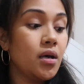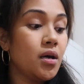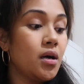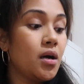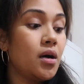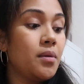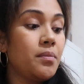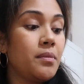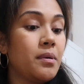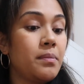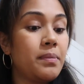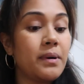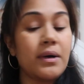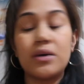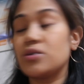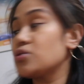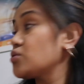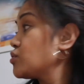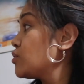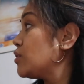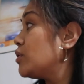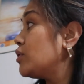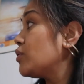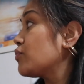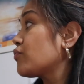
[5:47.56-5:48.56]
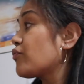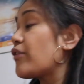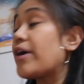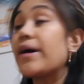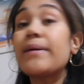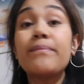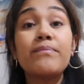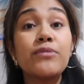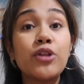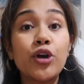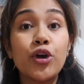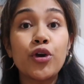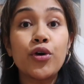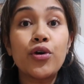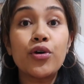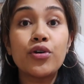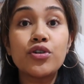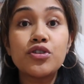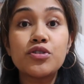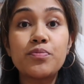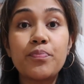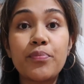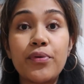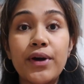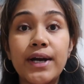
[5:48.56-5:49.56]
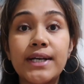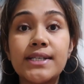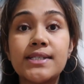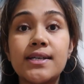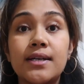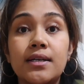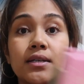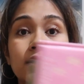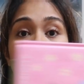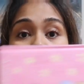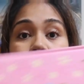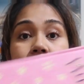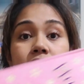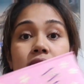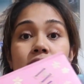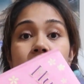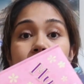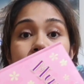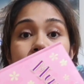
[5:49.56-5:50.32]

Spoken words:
on the bus to wrap the girls' presents.